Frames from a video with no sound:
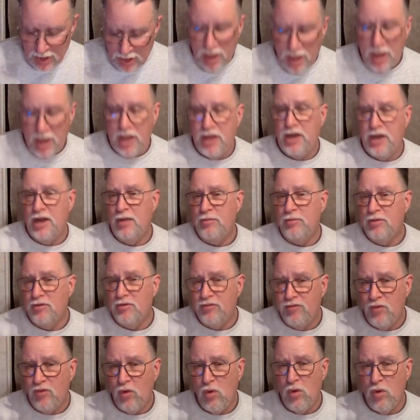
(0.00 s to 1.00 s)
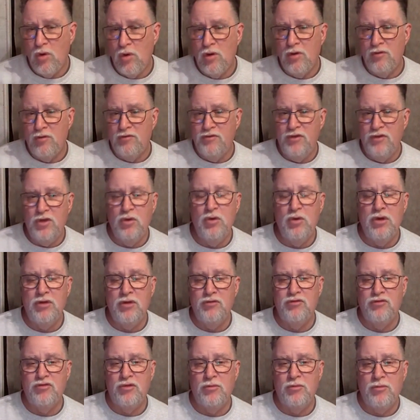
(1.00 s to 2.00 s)
And number four, view it
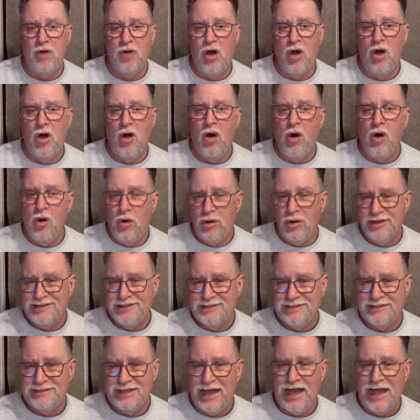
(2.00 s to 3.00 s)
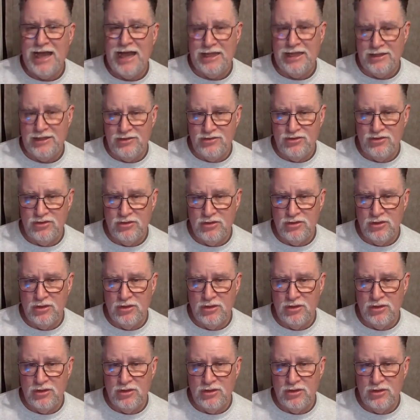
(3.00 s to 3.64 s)
from all sides.